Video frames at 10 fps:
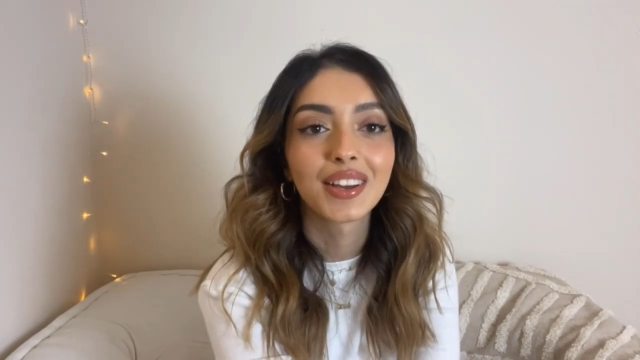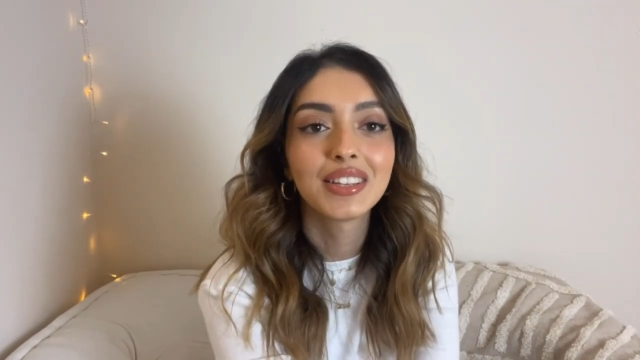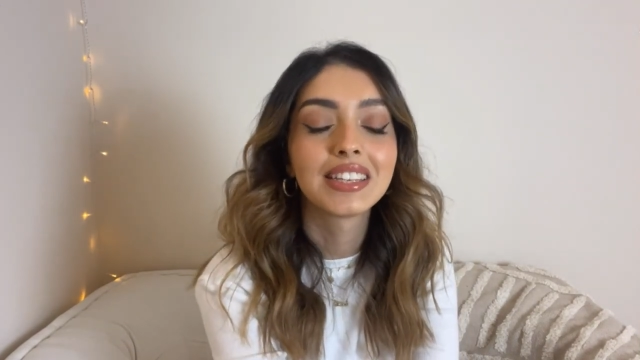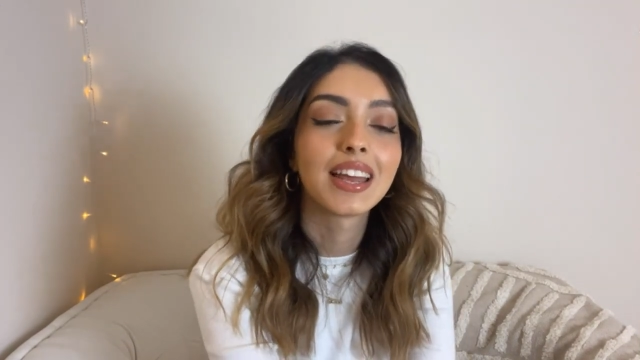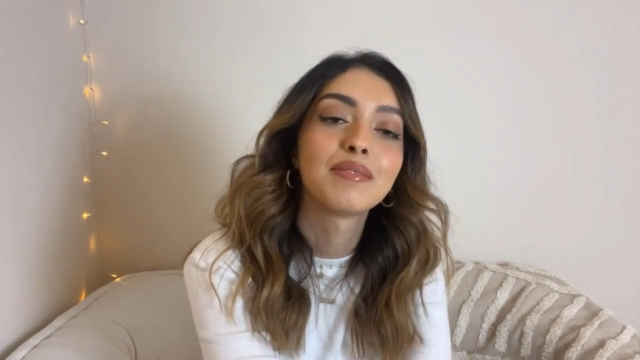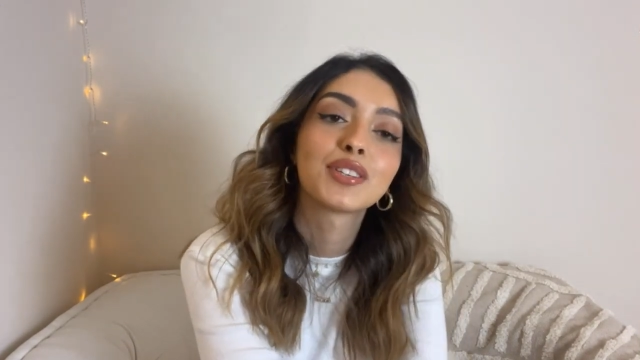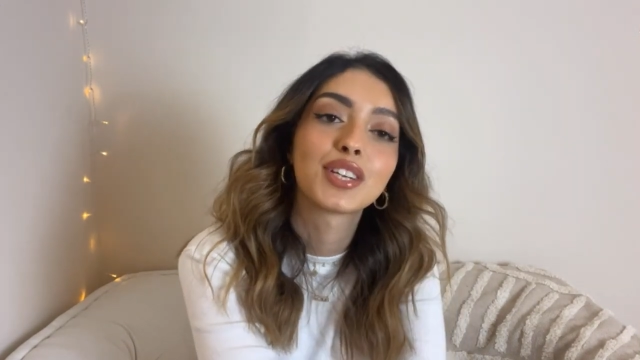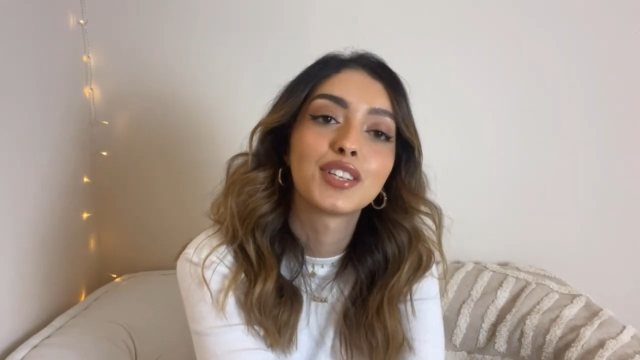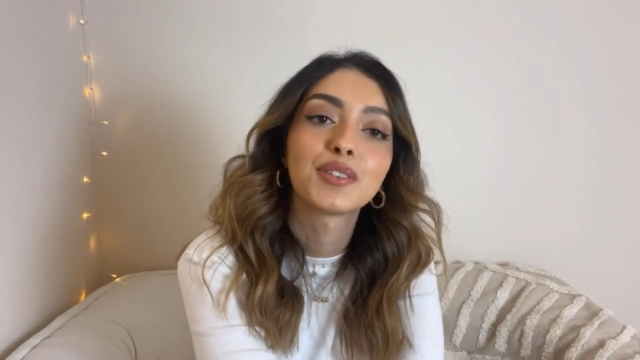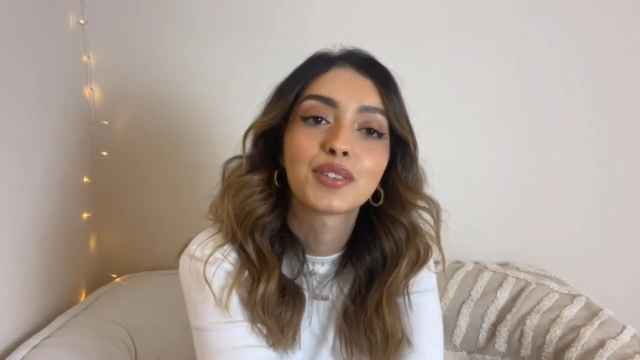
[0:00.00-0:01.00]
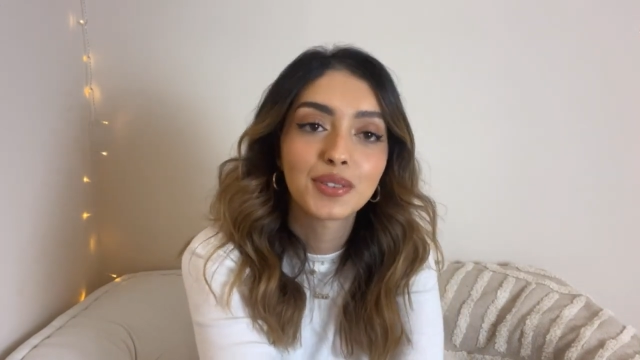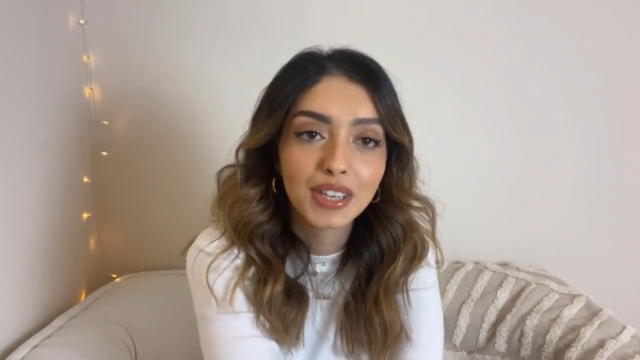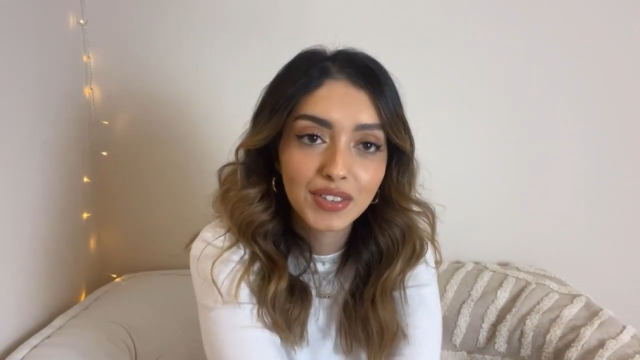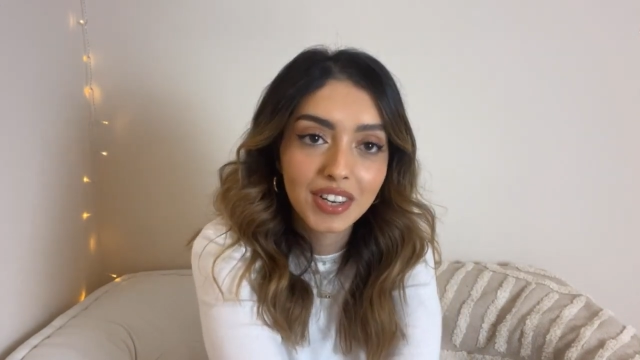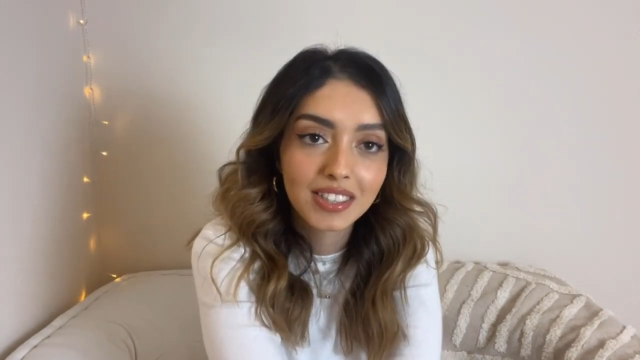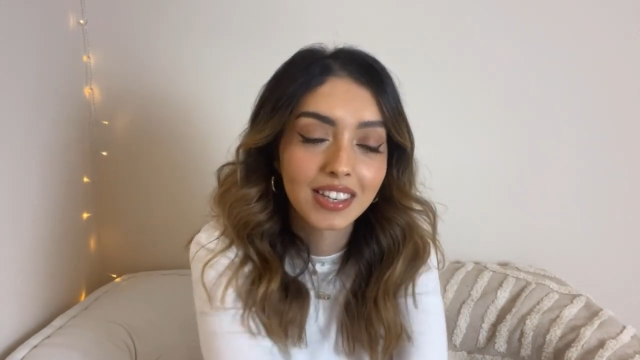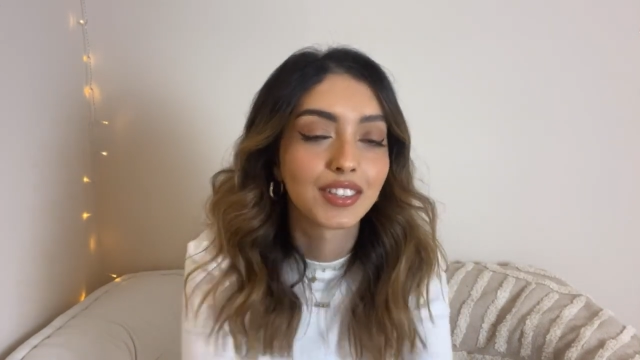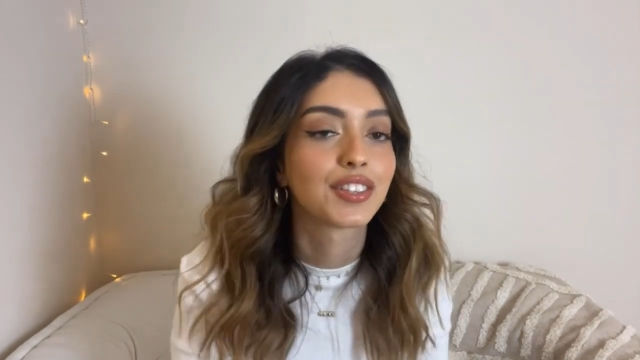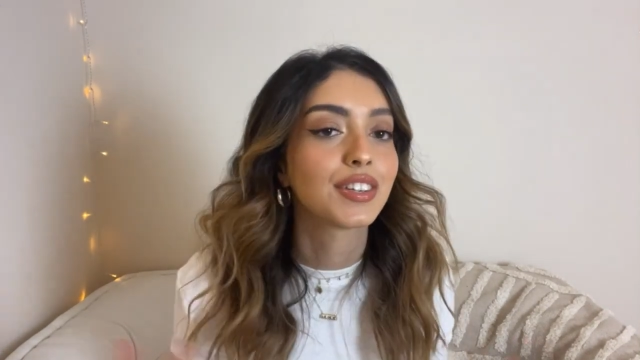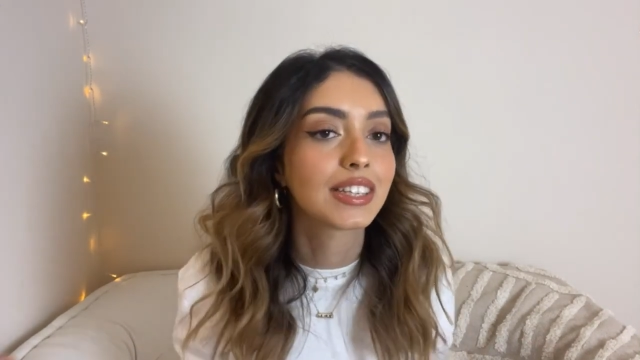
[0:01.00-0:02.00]
Today I'm just going to do a short introduction
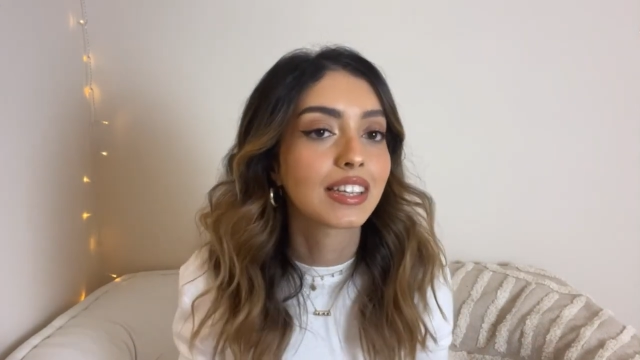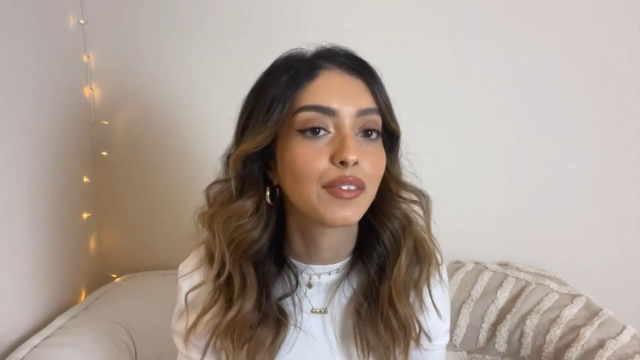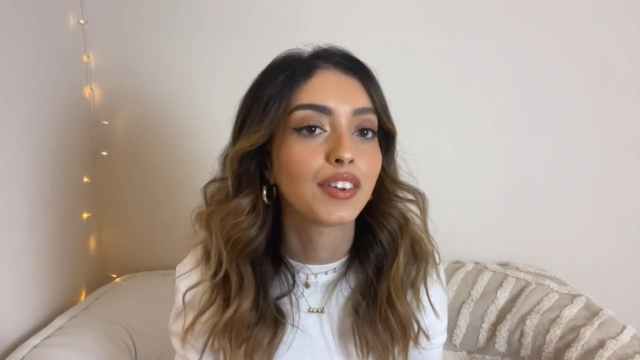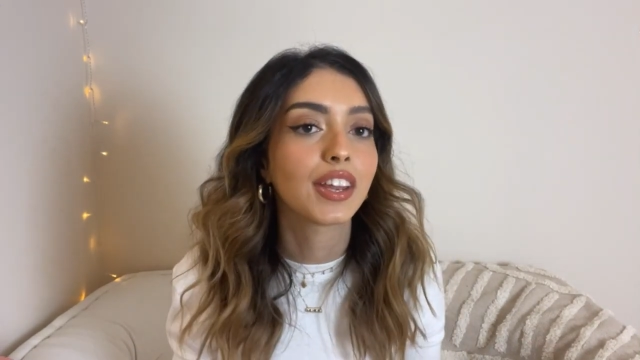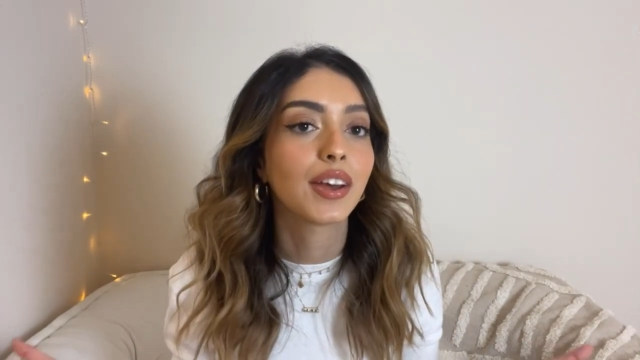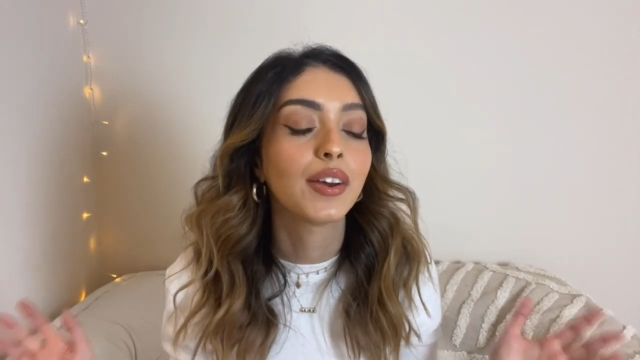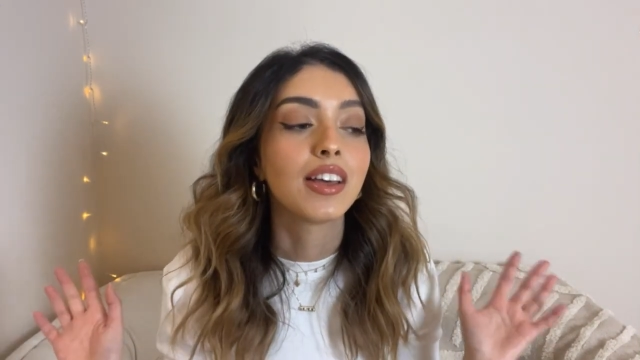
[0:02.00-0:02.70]
introducing the video.